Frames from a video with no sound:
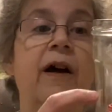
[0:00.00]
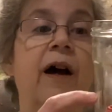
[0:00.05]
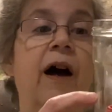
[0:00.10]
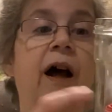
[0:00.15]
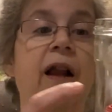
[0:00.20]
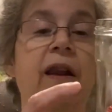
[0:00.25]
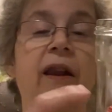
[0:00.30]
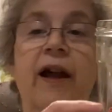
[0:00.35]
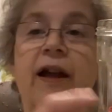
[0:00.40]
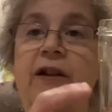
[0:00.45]

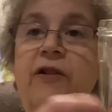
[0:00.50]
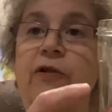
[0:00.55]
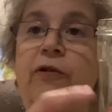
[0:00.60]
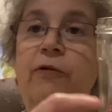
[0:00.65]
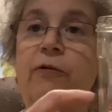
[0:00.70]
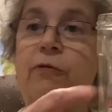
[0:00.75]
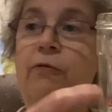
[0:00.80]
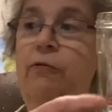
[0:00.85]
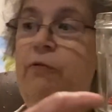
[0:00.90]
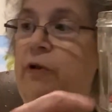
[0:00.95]
I like
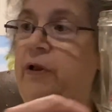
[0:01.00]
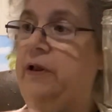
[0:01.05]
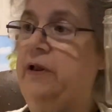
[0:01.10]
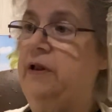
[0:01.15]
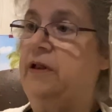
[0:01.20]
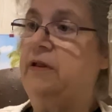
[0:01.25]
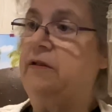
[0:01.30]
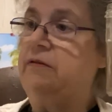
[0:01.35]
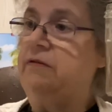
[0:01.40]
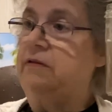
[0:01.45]

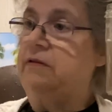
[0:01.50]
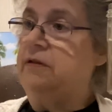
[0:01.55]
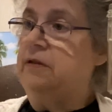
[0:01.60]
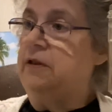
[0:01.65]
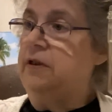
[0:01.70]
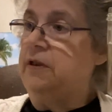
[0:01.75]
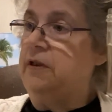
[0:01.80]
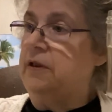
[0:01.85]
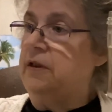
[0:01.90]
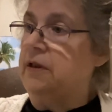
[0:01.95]
to
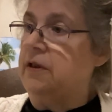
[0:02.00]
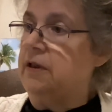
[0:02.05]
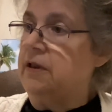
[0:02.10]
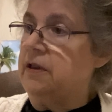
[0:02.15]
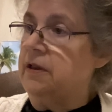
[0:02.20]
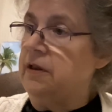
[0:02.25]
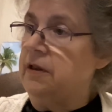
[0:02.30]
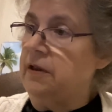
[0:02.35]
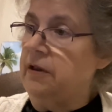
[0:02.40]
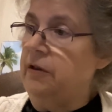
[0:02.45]

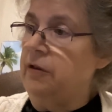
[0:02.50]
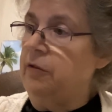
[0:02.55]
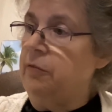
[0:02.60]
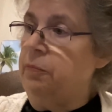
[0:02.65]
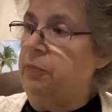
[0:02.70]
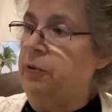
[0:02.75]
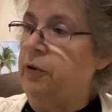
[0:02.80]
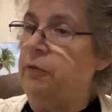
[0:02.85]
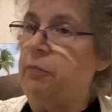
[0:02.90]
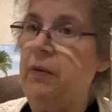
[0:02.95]

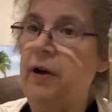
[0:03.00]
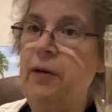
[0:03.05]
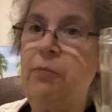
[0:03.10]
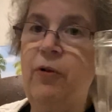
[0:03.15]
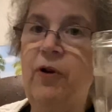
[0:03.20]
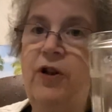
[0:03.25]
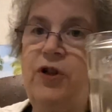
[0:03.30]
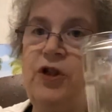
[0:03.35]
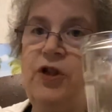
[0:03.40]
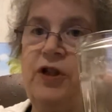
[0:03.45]
put my
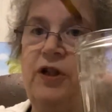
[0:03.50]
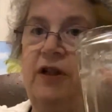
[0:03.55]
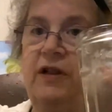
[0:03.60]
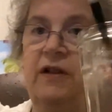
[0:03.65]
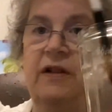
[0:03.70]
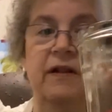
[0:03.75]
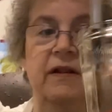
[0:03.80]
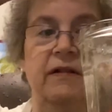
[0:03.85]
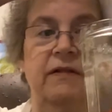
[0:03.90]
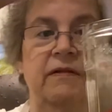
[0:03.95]
brush
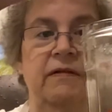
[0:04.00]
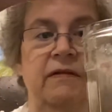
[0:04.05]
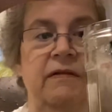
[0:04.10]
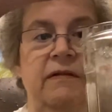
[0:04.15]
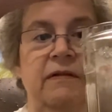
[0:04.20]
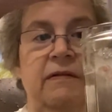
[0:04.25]
in and